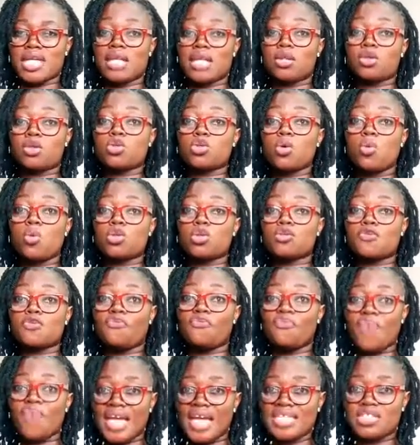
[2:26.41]
and also to
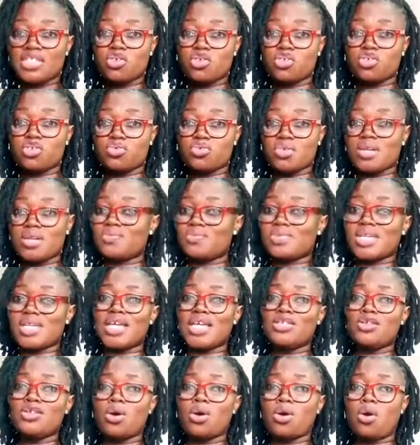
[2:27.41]
fight your dreams
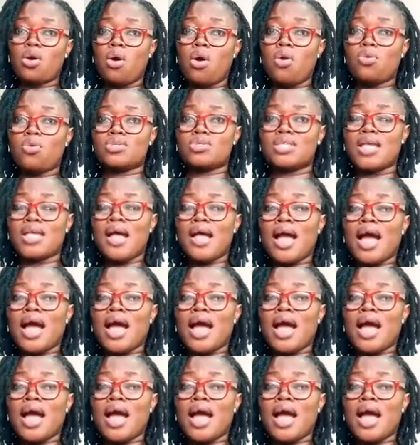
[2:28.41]
and your goals.